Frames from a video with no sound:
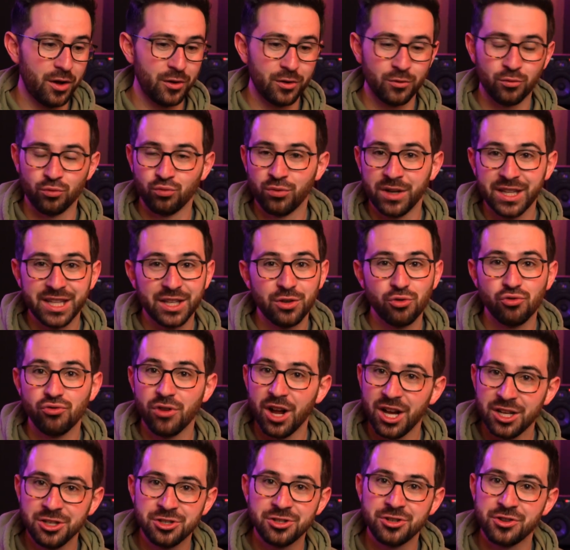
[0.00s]
really
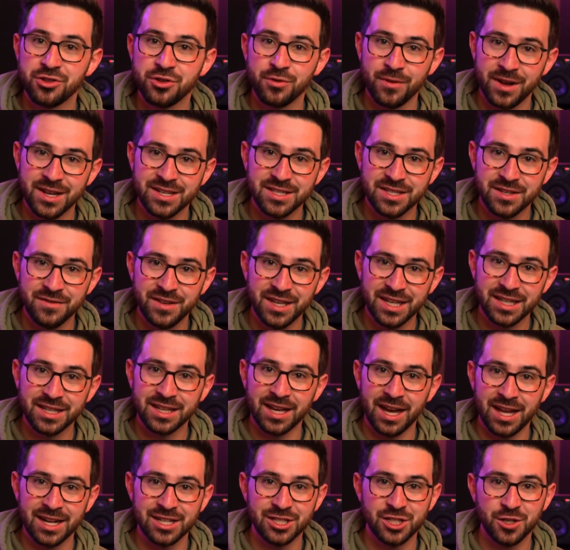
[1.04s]
rushed the rest of it and
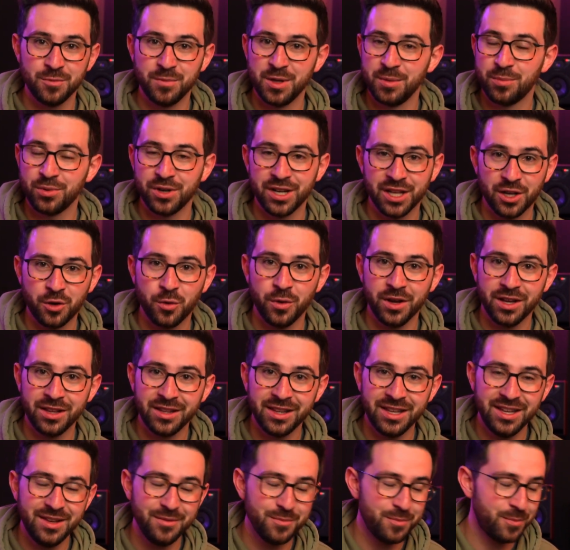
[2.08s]
got it to me pretty
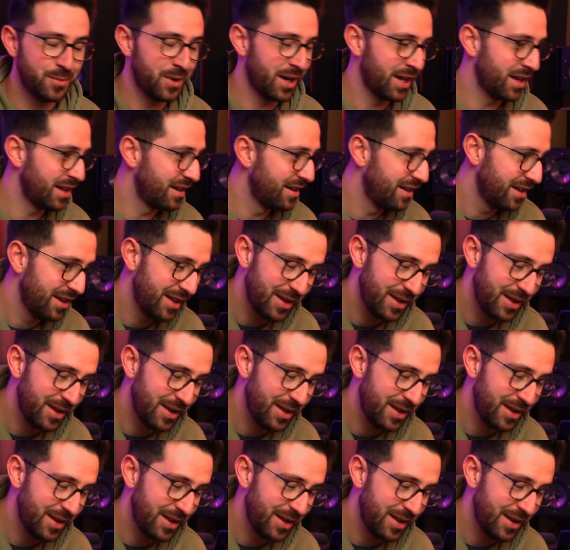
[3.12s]
quickly, but